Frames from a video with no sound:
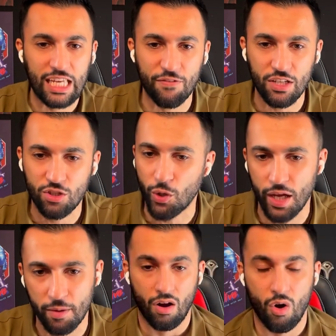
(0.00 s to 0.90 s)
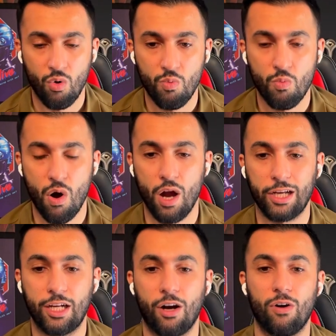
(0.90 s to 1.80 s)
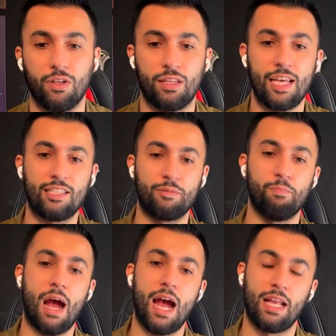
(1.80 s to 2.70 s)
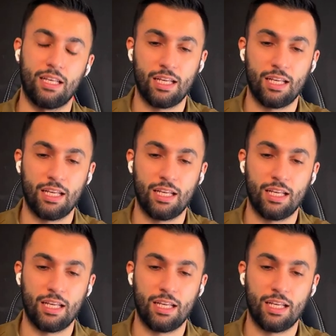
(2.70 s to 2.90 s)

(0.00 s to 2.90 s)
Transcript: Give it to him. Oh my God, this man.